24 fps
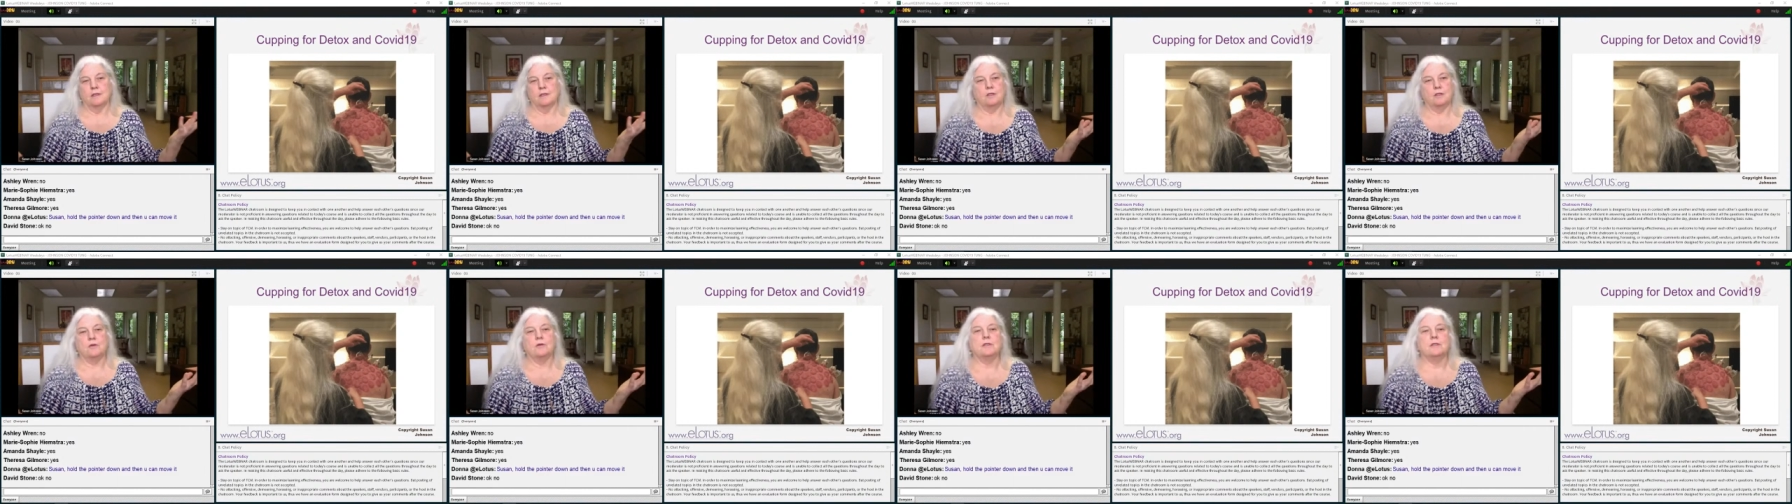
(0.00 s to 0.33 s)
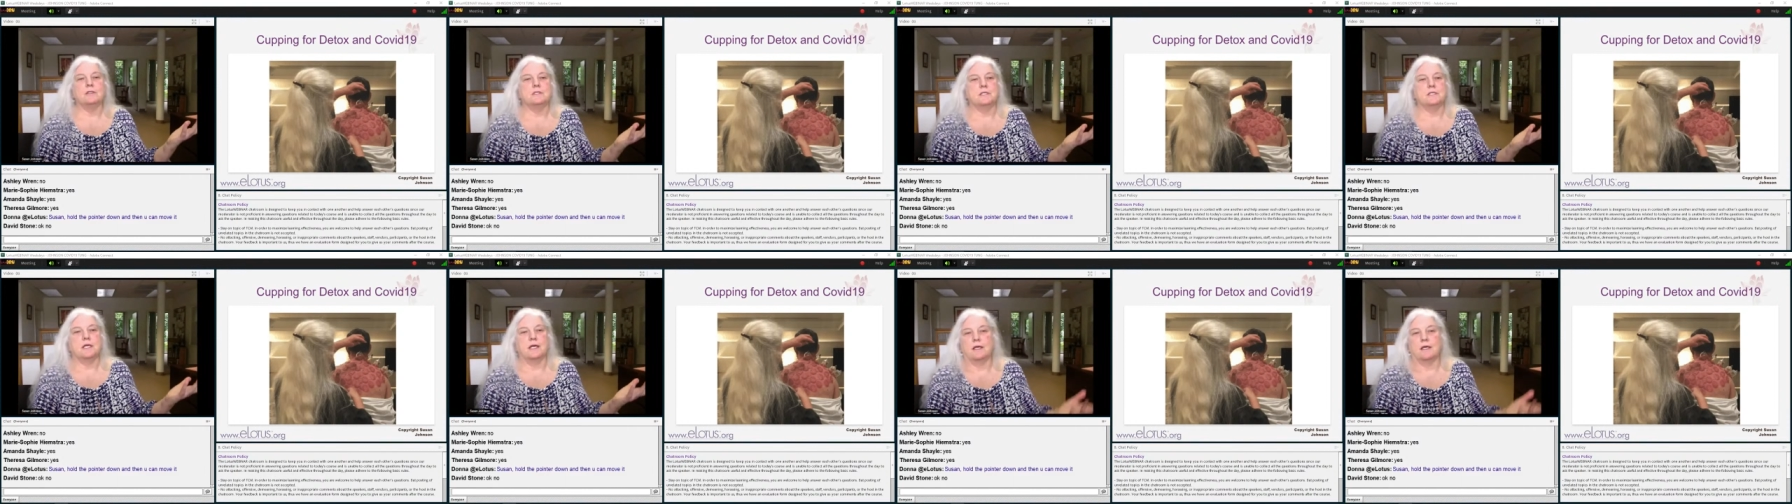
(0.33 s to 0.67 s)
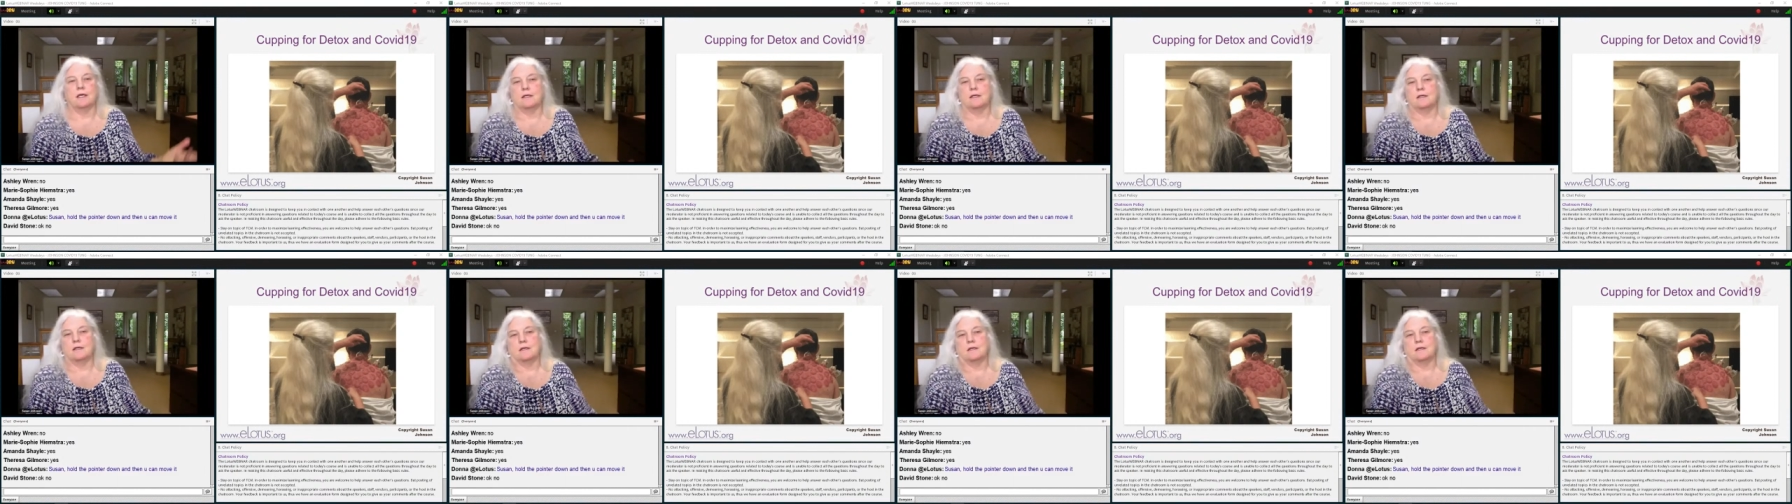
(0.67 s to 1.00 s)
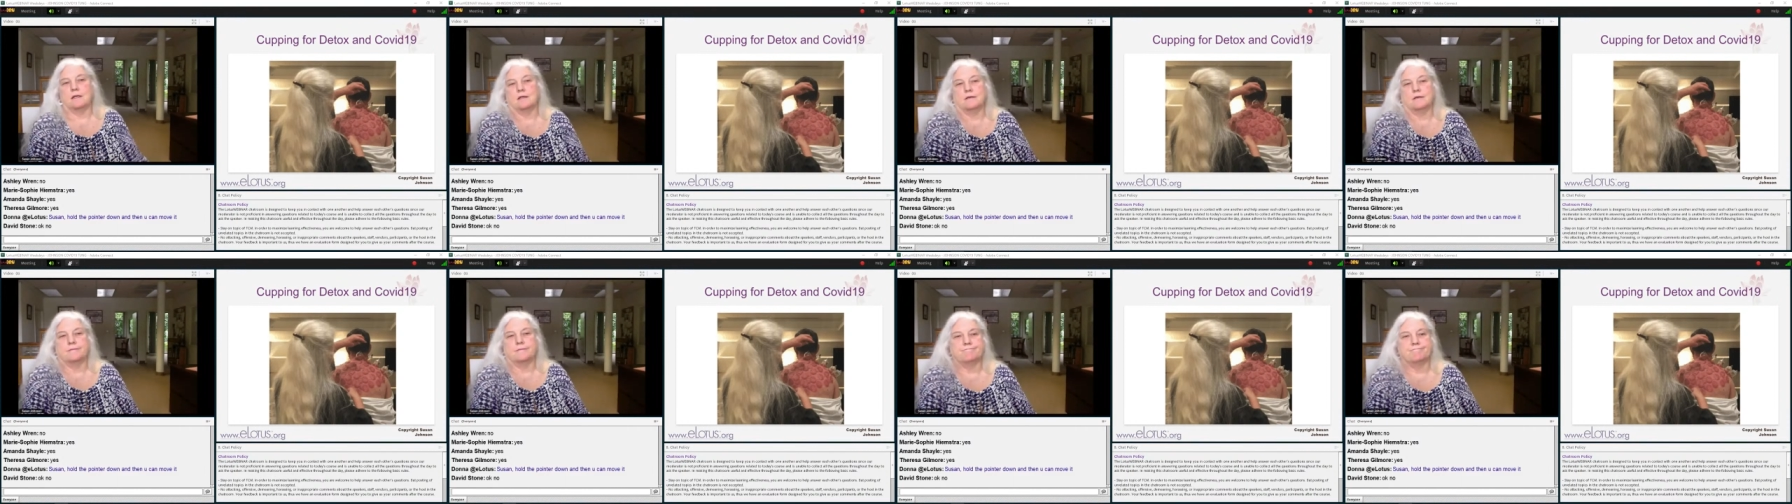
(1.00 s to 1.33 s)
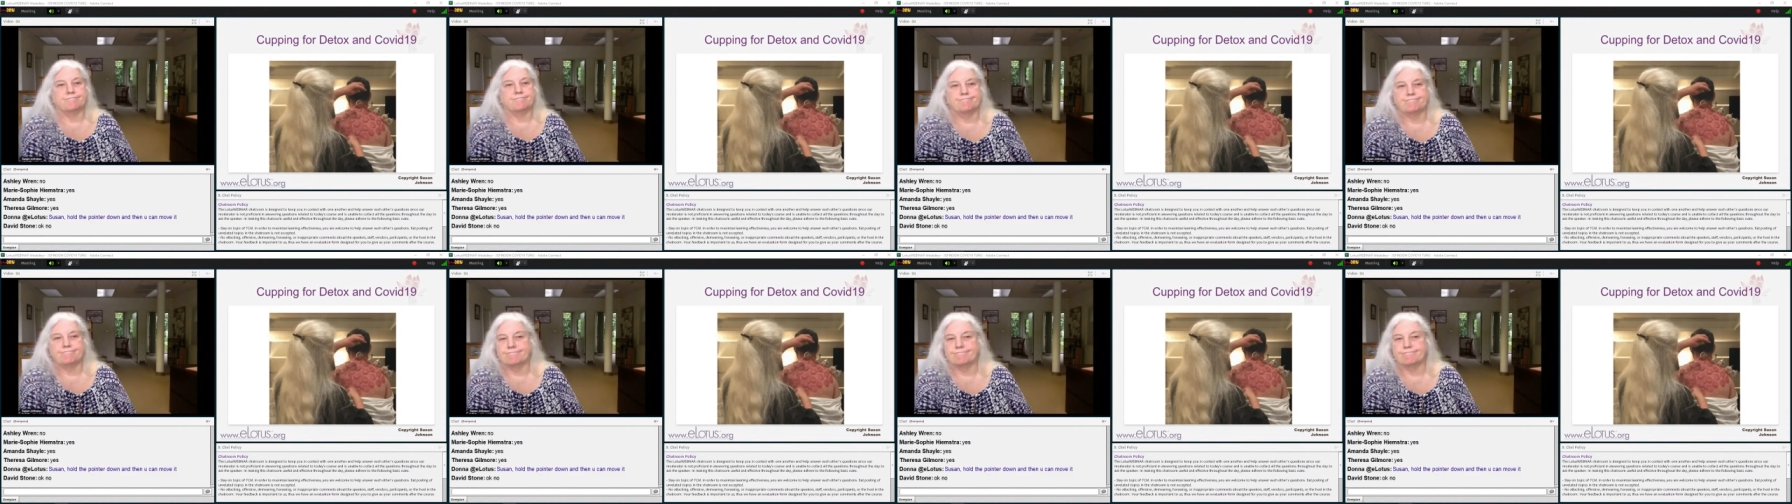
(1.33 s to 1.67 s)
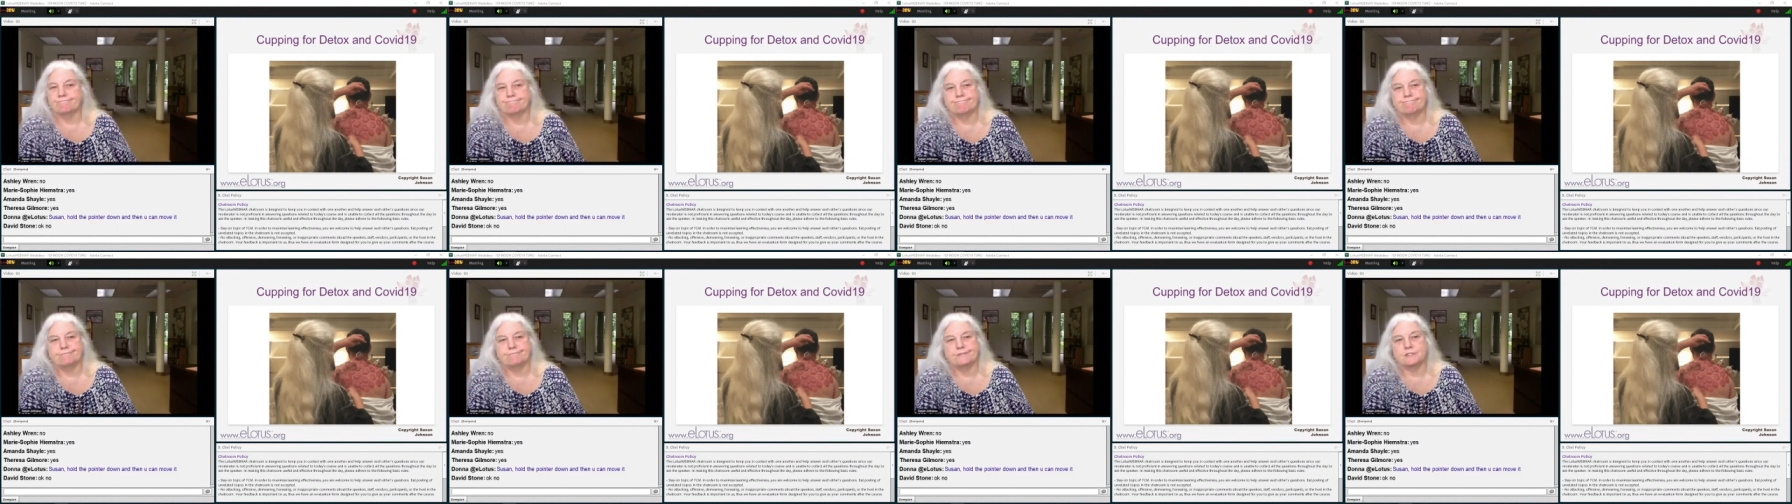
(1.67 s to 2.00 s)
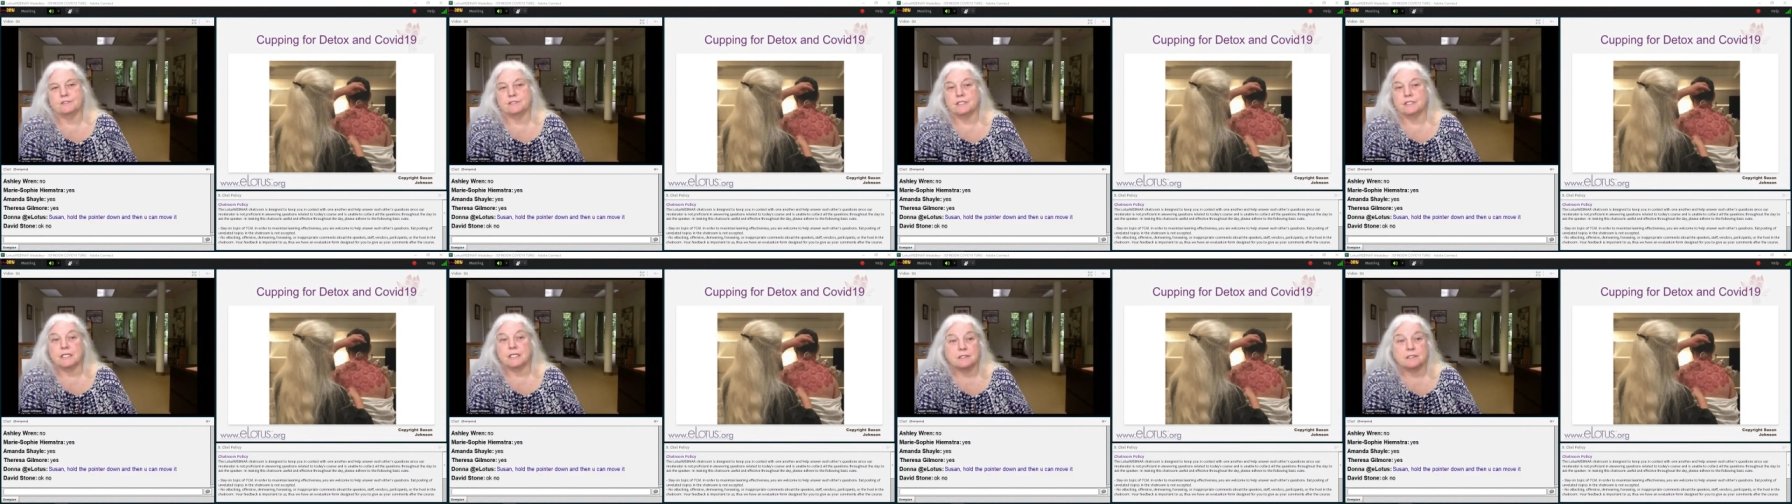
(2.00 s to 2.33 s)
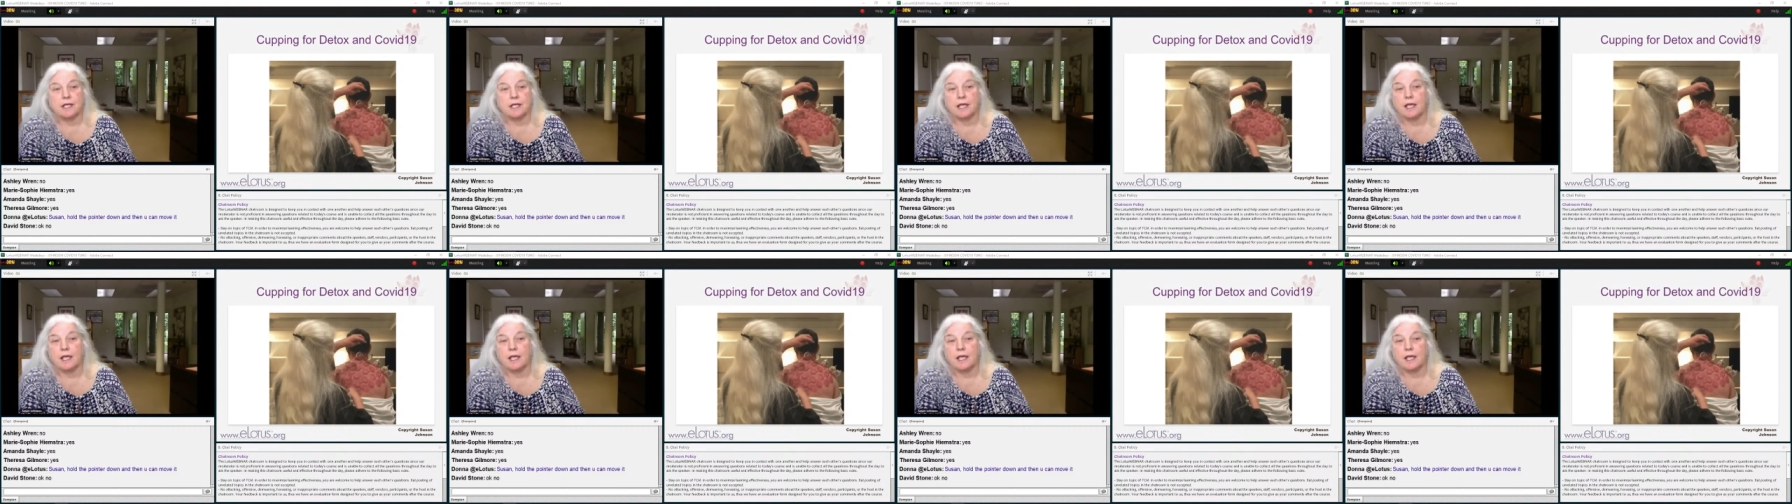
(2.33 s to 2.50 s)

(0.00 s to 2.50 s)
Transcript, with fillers: you can take six,